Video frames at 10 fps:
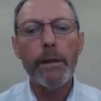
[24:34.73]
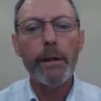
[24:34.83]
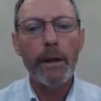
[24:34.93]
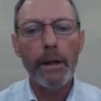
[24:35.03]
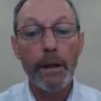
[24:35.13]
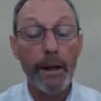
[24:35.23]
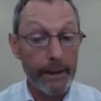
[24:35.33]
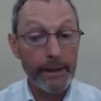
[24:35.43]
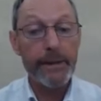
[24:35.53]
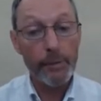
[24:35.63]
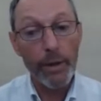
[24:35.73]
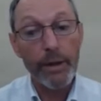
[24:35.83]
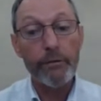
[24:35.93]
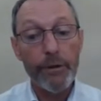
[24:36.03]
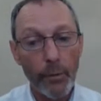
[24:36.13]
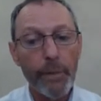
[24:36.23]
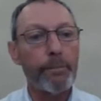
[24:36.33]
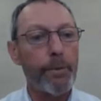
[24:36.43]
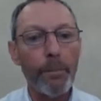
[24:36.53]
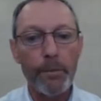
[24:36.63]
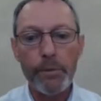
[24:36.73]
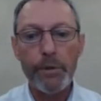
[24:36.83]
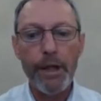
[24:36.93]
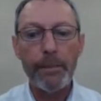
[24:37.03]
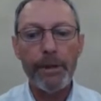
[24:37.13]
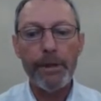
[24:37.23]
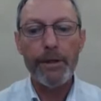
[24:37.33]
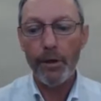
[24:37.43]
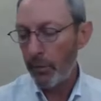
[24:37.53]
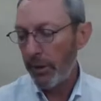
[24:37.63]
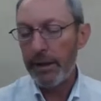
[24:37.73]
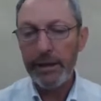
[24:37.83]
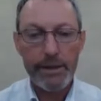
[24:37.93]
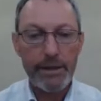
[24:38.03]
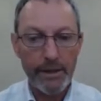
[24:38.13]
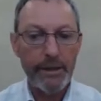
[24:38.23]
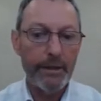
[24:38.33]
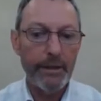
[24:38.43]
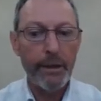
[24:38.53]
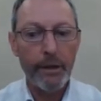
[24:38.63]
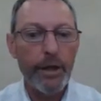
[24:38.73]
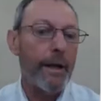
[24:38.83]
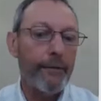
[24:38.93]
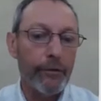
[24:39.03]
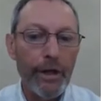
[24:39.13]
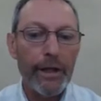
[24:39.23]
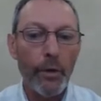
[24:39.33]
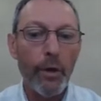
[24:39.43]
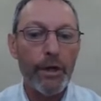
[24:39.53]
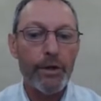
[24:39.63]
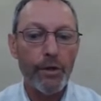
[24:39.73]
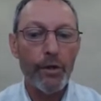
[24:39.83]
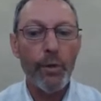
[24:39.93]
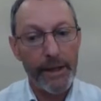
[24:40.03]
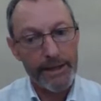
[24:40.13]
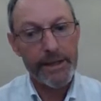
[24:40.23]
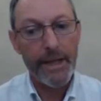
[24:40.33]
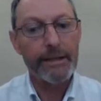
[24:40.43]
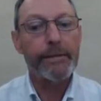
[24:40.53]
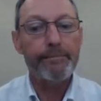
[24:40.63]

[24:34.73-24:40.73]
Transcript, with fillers: uh, I guess it's one of the real big problems with Japanese knotweed is that you know you're never really quite sure when it's dead